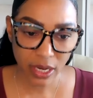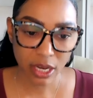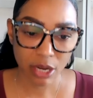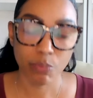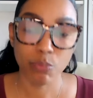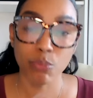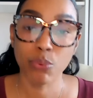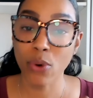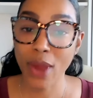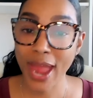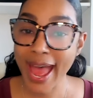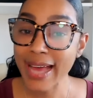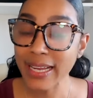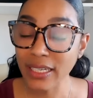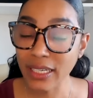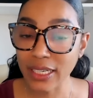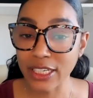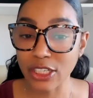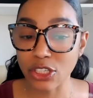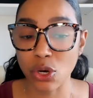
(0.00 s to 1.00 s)

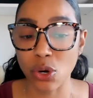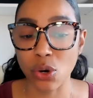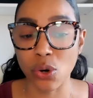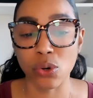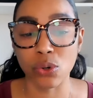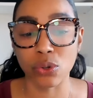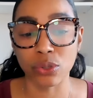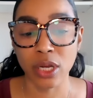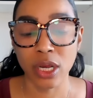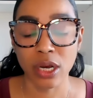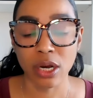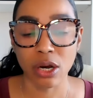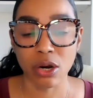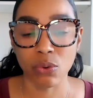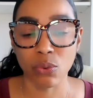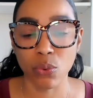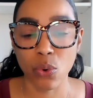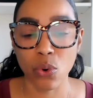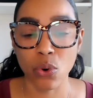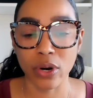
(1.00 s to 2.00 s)
Bradley told
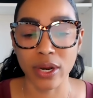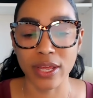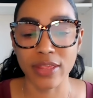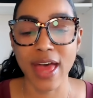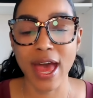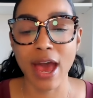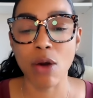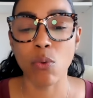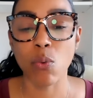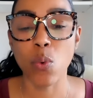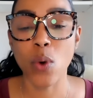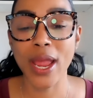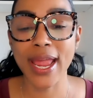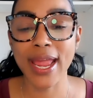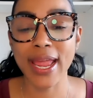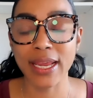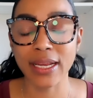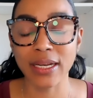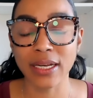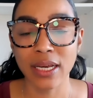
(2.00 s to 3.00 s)
Arora that
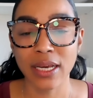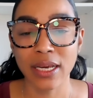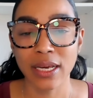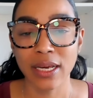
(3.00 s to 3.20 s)
Wade